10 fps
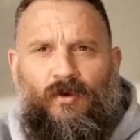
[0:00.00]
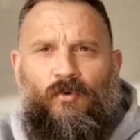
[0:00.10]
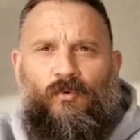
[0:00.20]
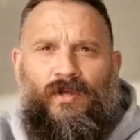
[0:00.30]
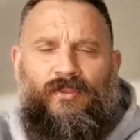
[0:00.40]

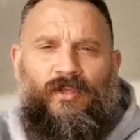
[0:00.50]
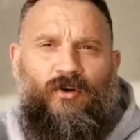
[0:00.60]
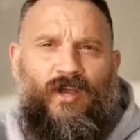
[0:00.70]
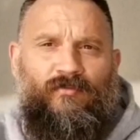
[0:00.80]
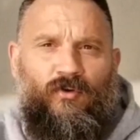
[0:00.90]
One thing
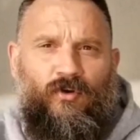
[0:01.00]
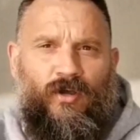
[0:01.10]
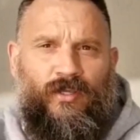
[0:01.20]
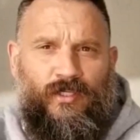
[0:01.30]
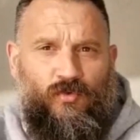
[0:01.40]
I haven't
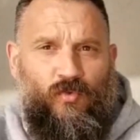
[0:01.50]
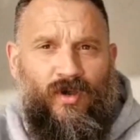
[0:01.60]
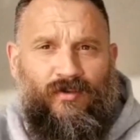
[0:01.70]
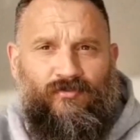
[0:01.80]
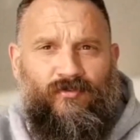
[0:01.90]
got is a
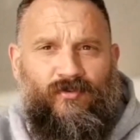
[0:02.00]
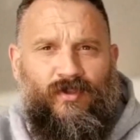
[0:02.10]
wife.